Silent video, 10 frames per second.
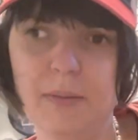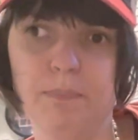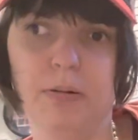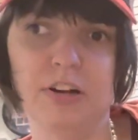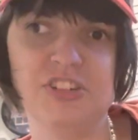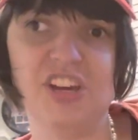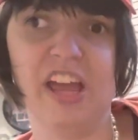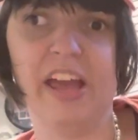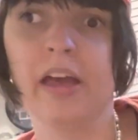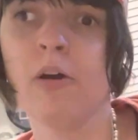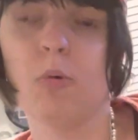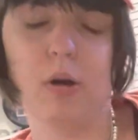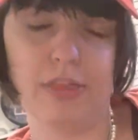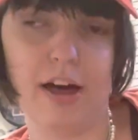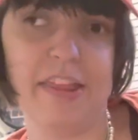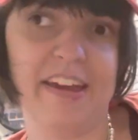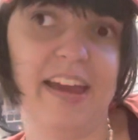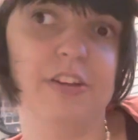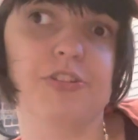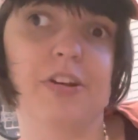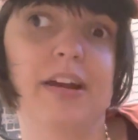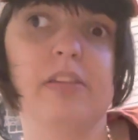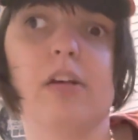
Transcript: pushing with all the injuries,